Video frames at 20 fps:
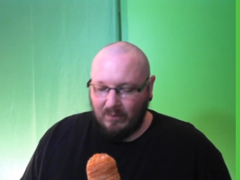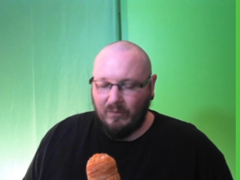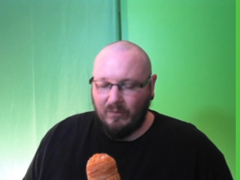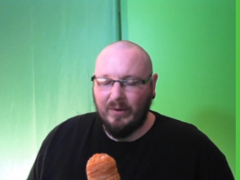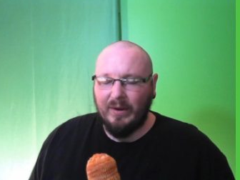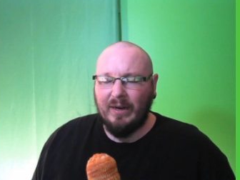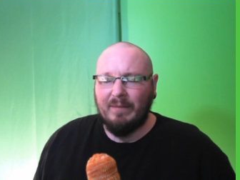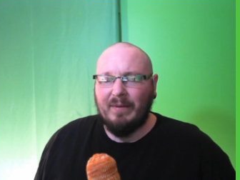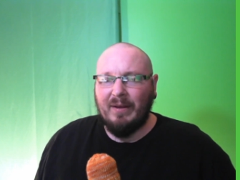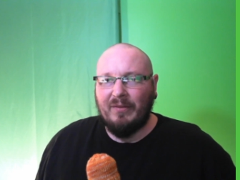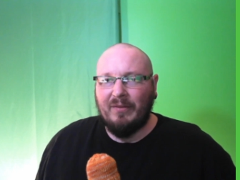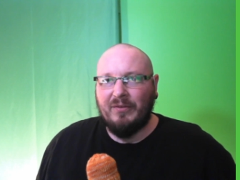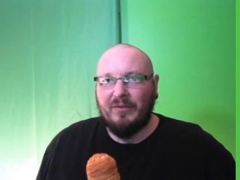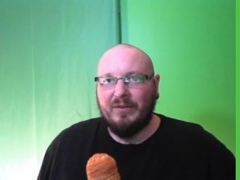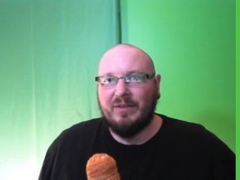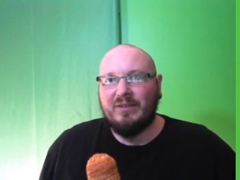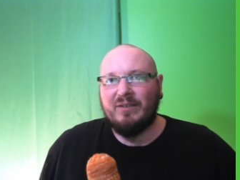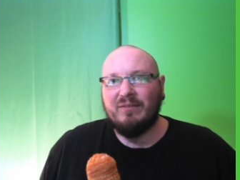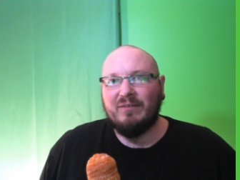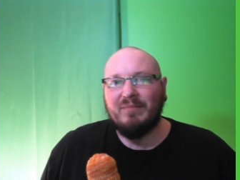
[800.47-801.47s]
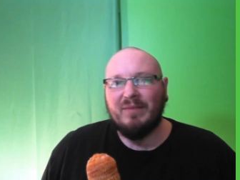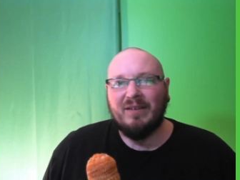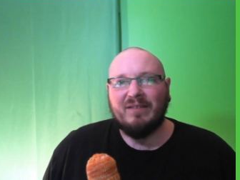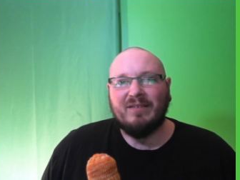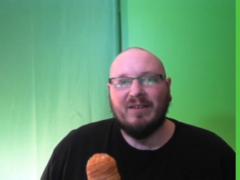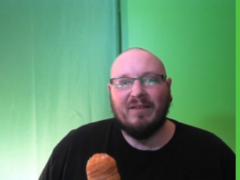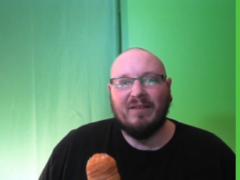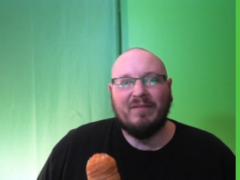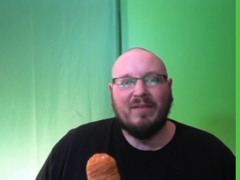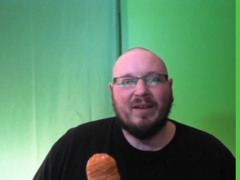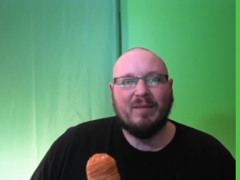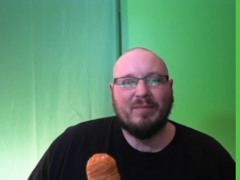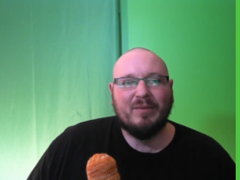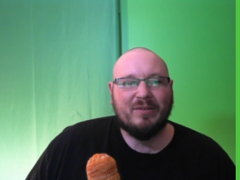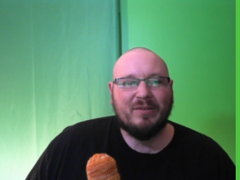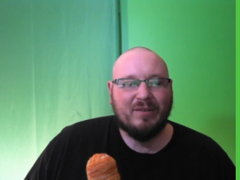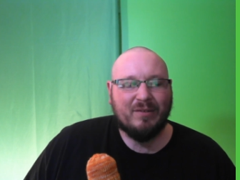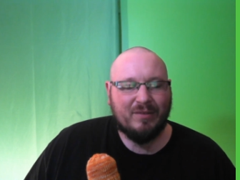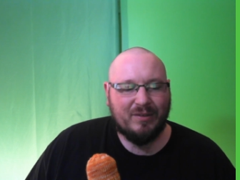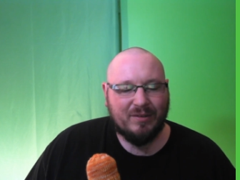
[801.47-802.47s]
We hit about 32 minutes off that
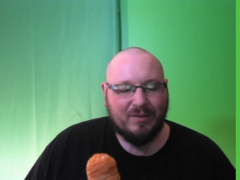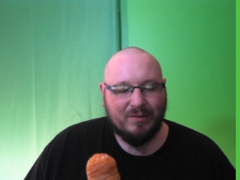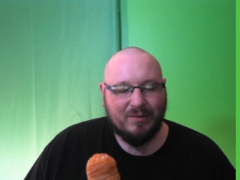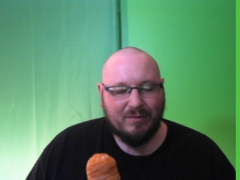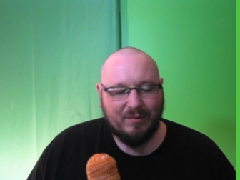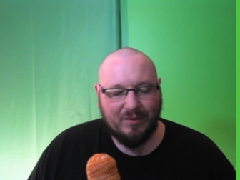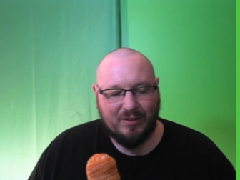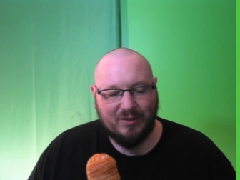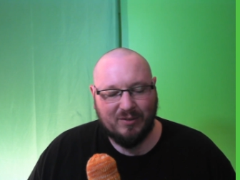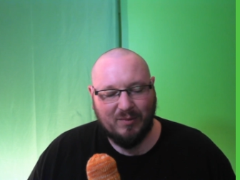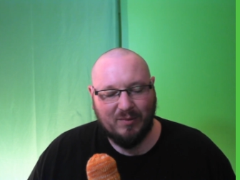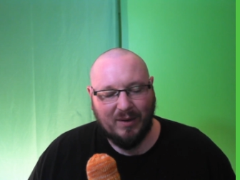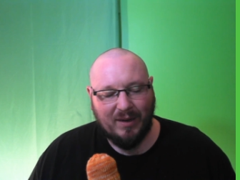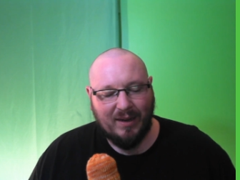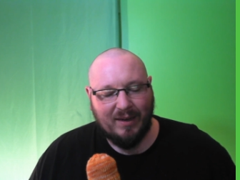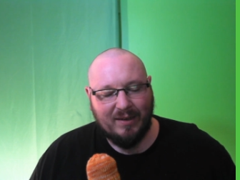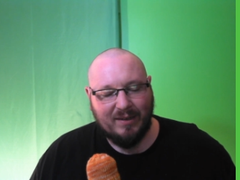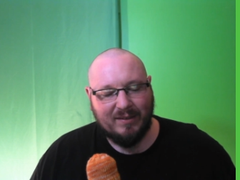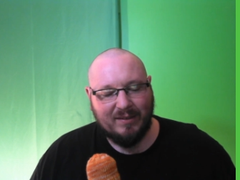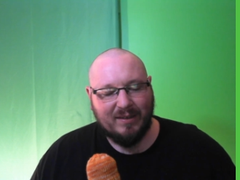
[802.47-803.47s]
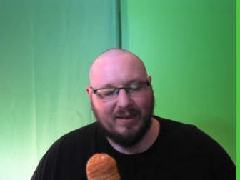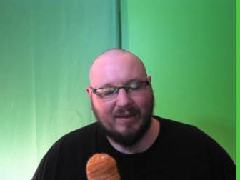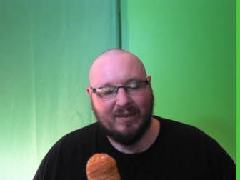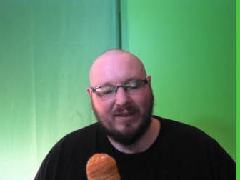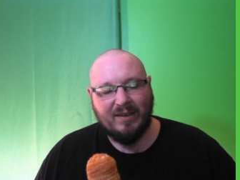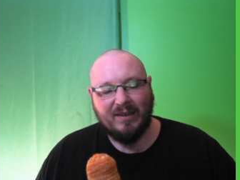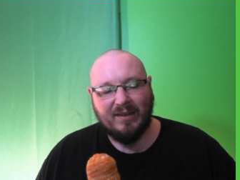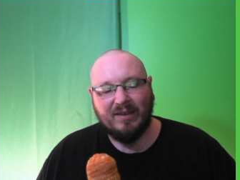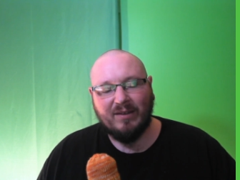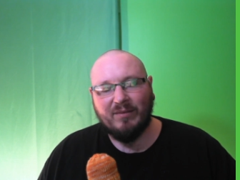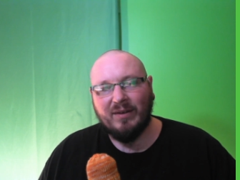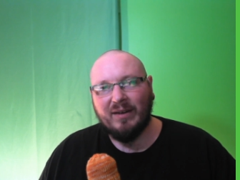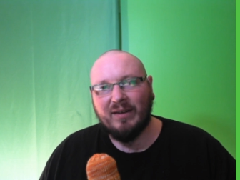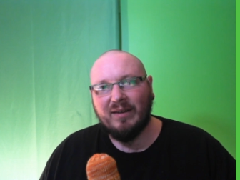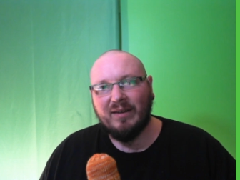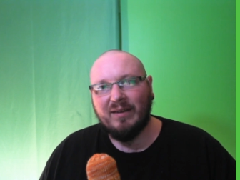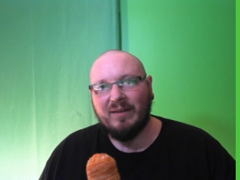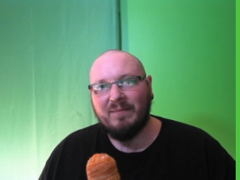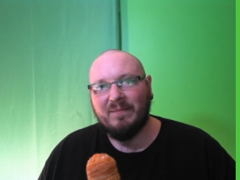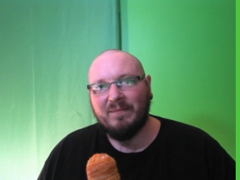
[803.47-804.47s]
episode, too, which is why I decided to kick it when I
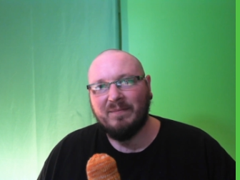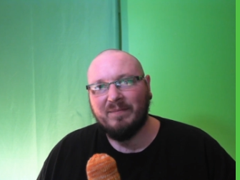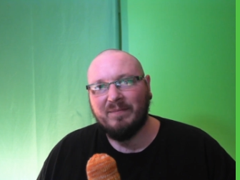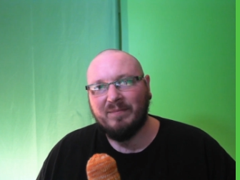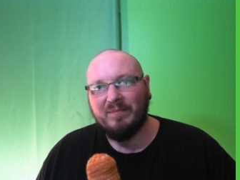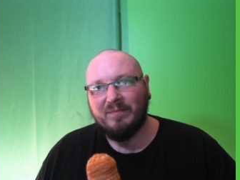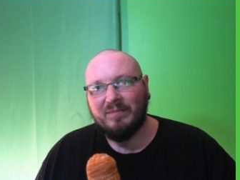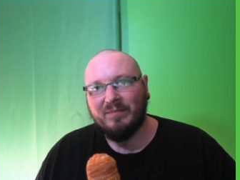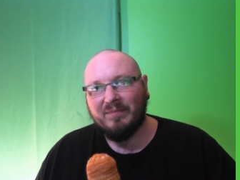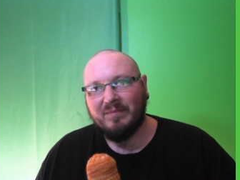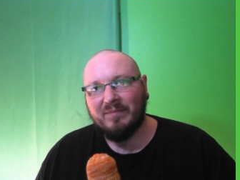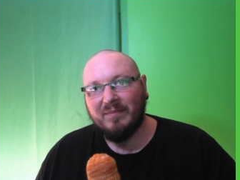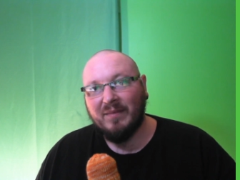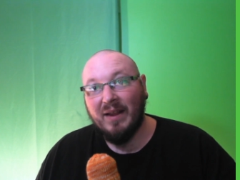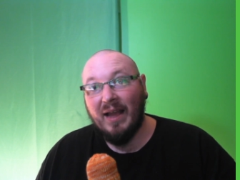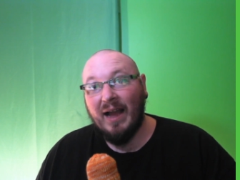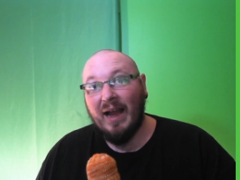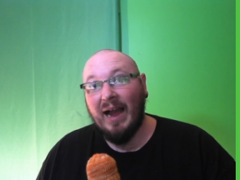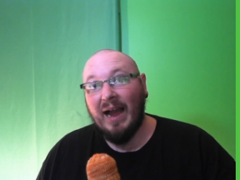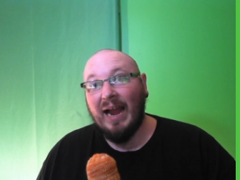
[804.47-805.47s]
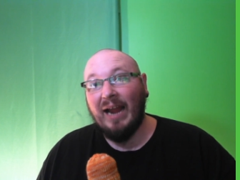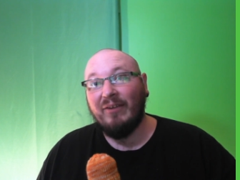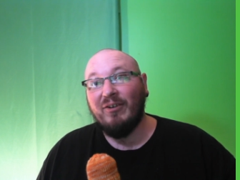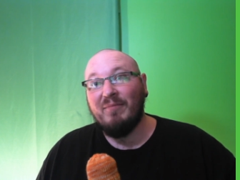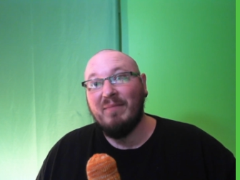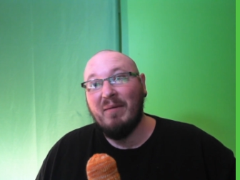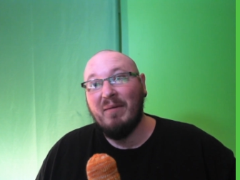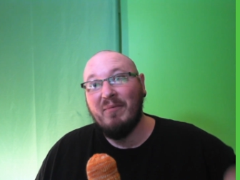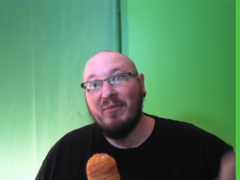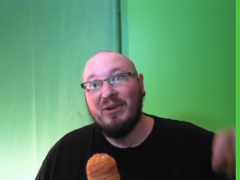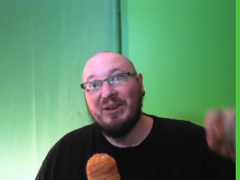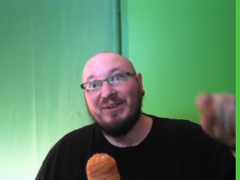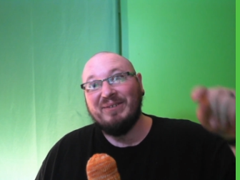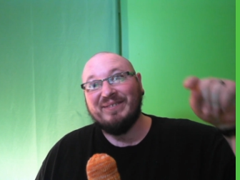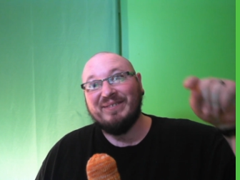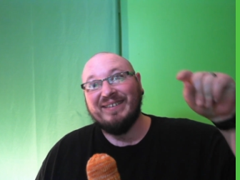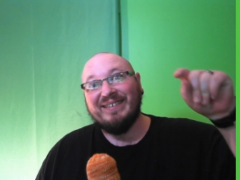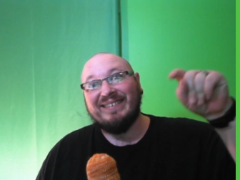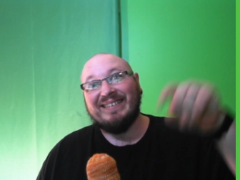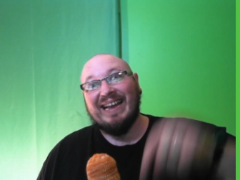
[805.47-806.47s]
did. Nice. I remember to
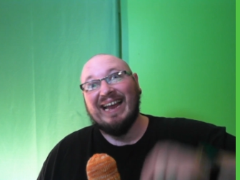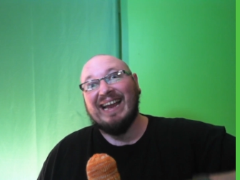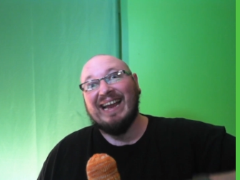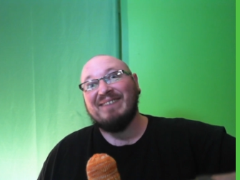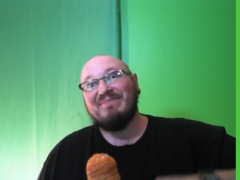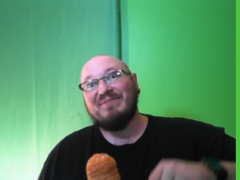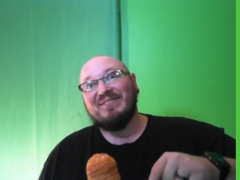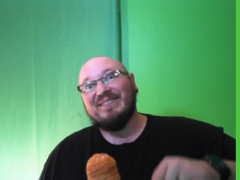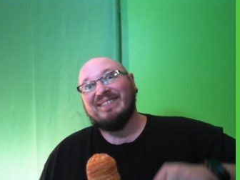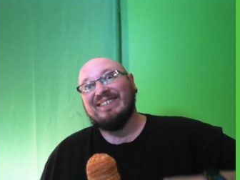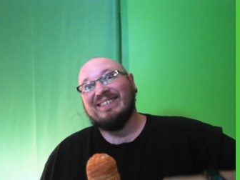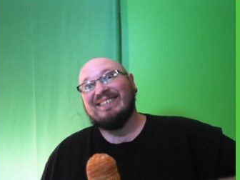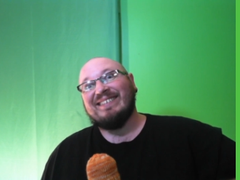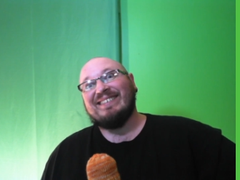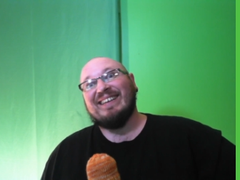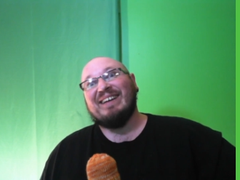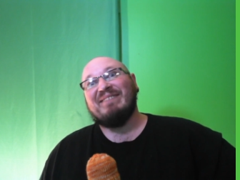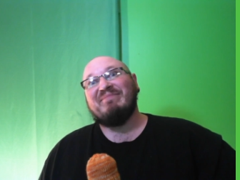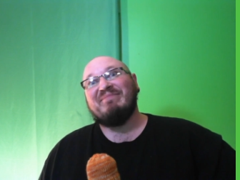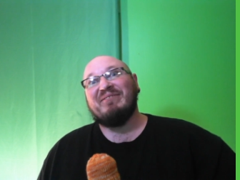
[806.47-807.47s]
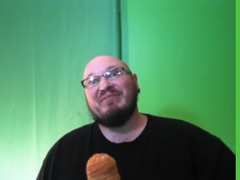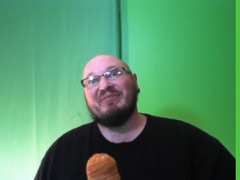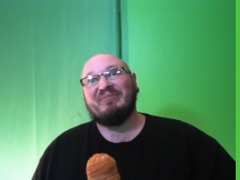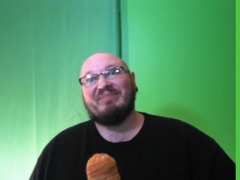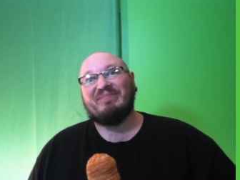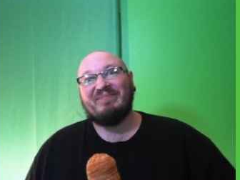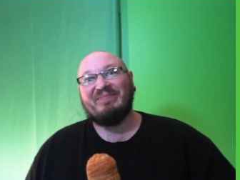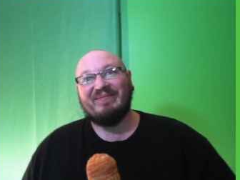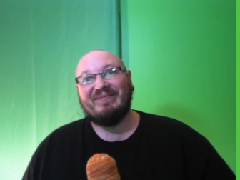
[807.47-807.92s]
use a timer this time to